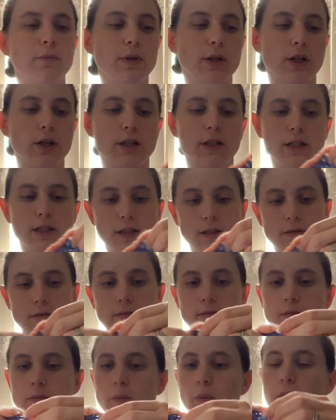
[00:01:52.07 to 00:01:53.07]
because
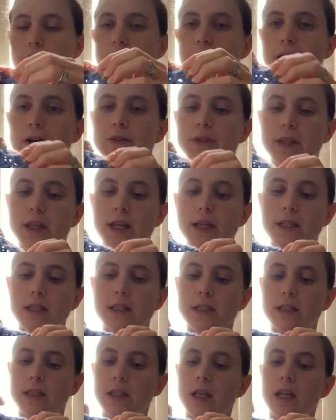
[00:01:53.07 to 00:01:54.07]
without
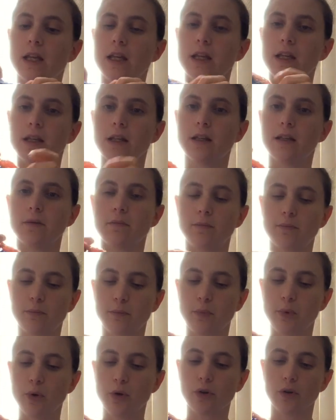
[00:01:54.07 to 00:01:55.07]
this
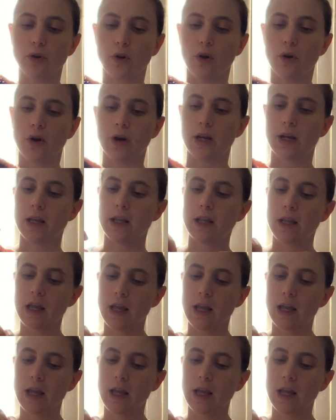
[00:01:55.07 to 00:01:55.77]
border on,